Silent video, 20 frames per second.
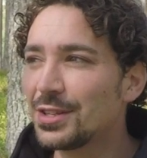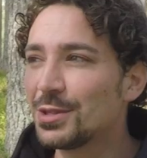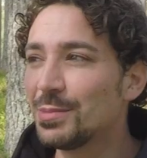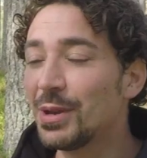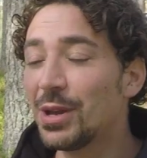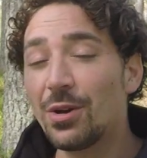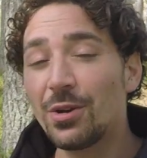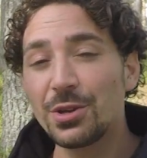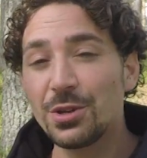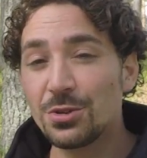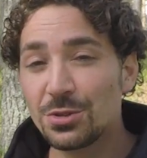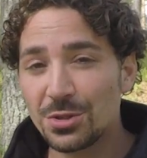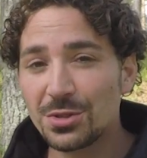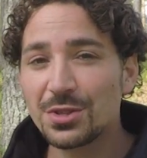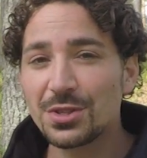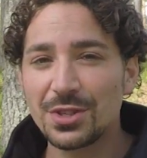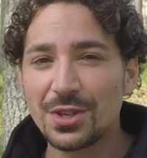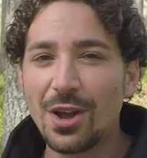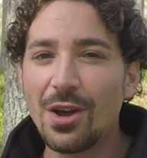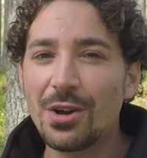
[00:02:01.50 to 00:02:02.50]
to me, "Oh, you should
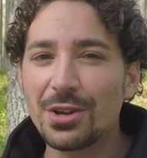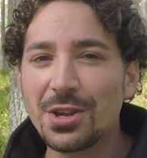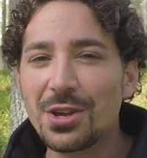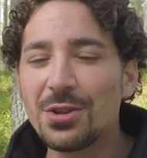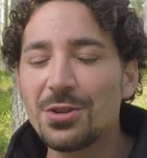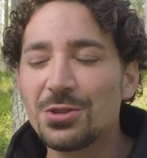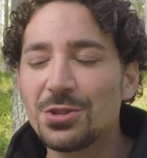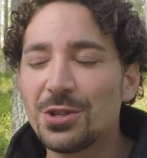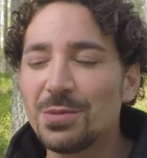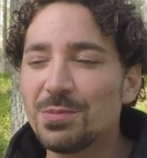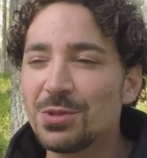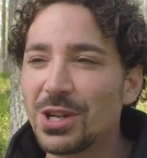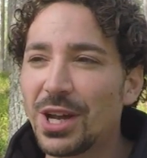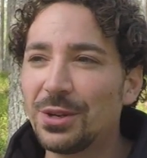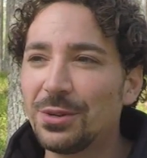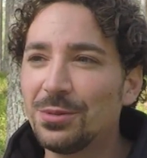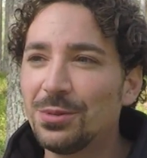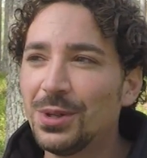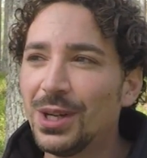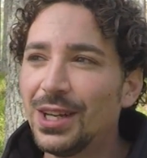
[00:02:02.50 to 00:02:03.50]
start a YouTube
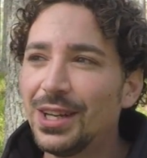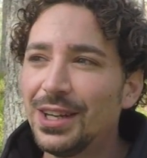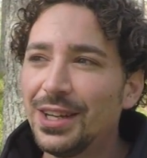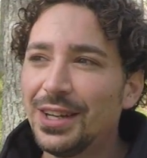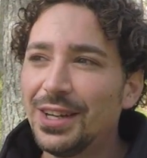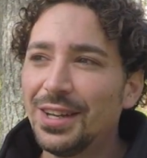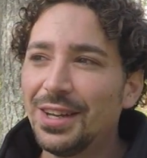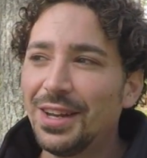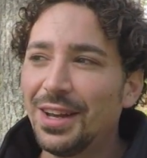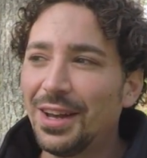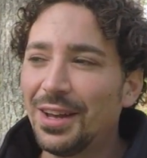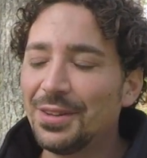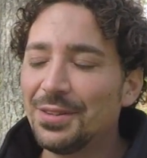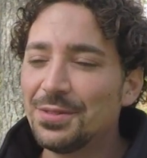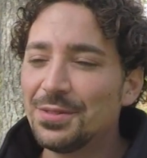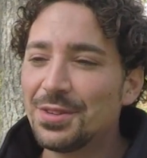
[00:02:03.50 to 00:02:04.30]
channel." And